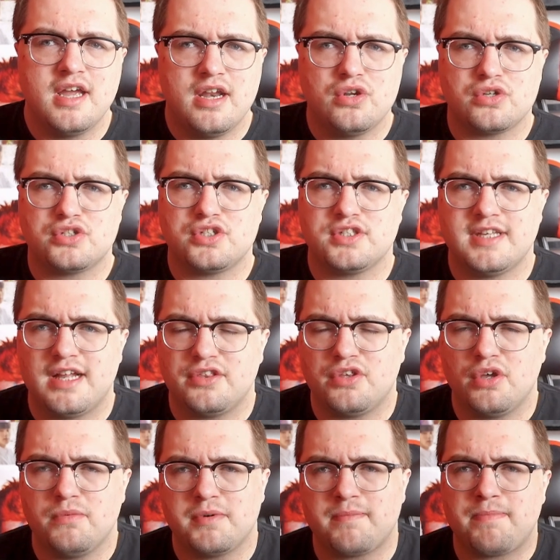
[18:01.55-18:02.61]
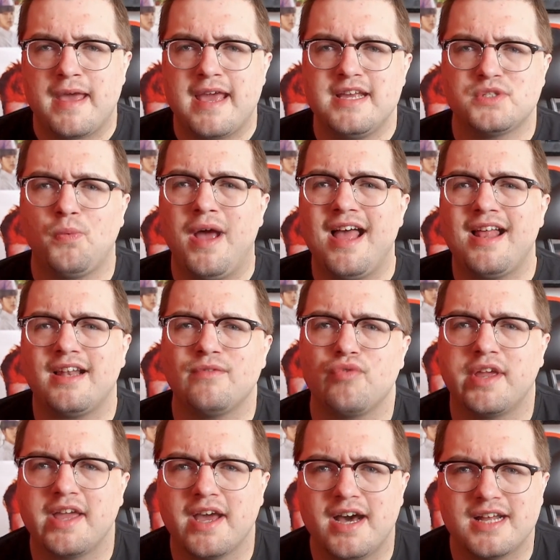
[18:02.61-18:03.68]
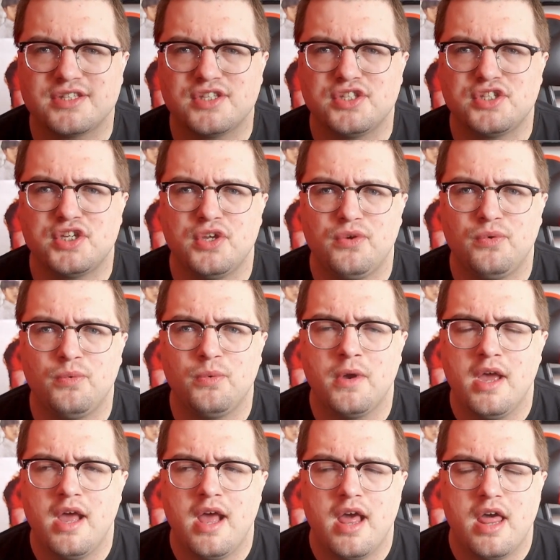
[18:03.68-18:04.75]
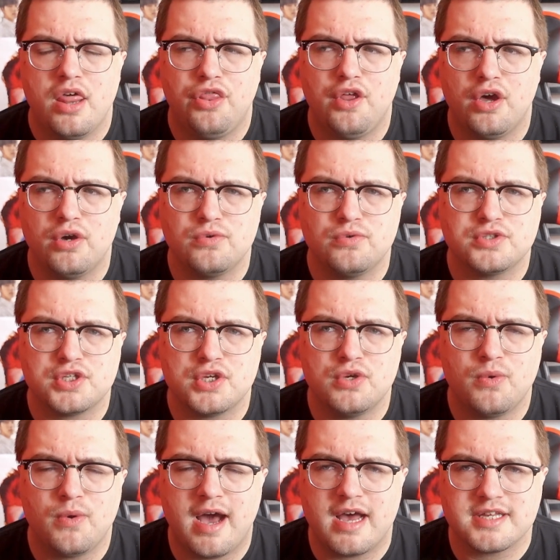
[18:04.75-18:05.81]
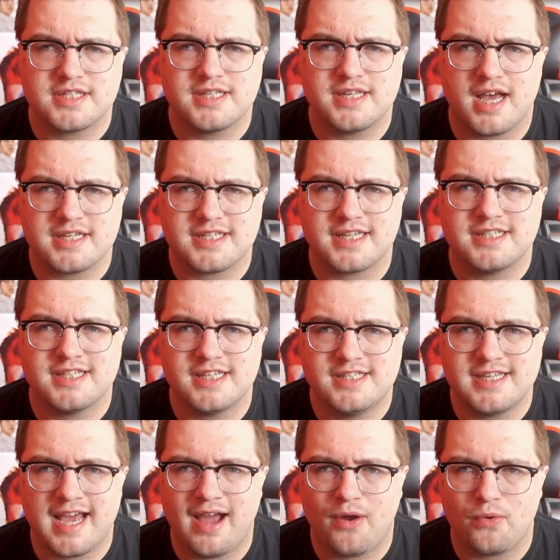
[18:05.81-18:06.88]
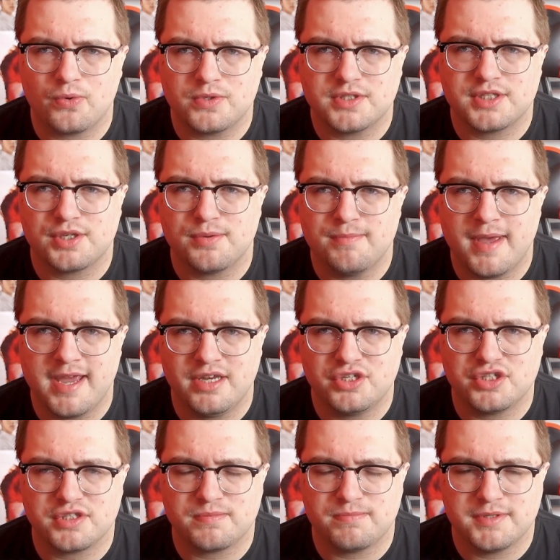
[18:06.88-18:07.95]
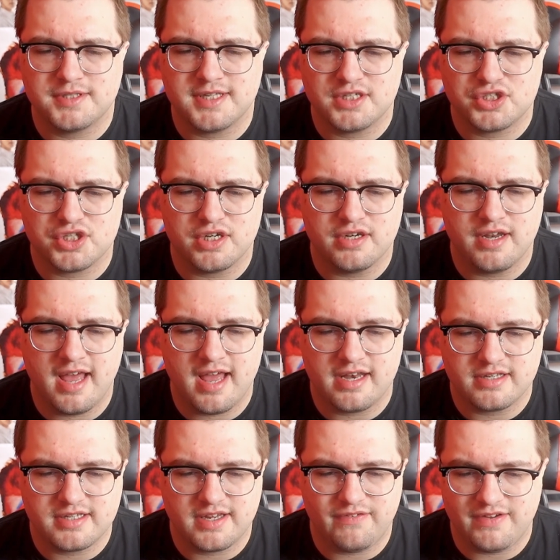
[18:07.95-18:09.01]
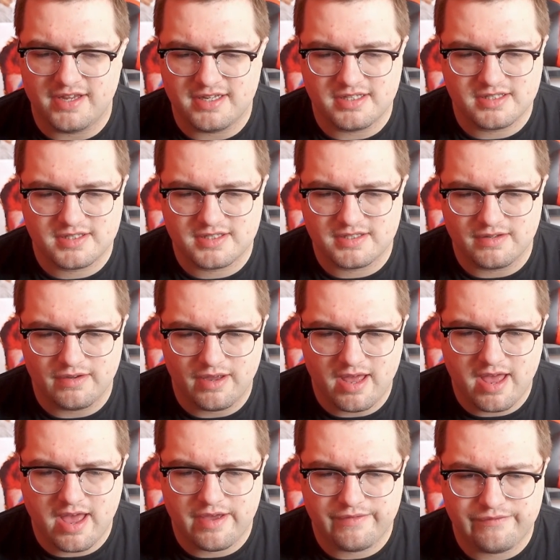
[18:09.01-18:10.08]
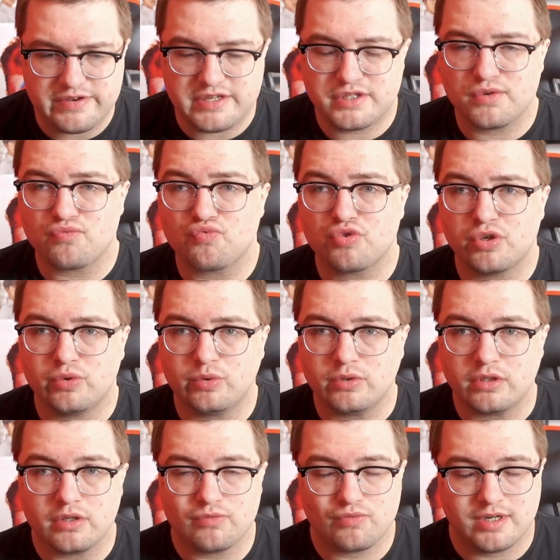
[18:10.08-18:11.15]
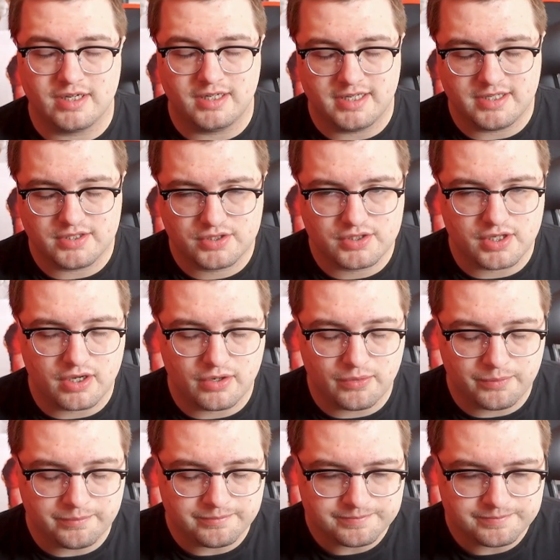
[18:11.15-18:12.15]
not just that though, but it pays well in regards to those who are starting to doubt Major's position and if he's fit to rule, really. So,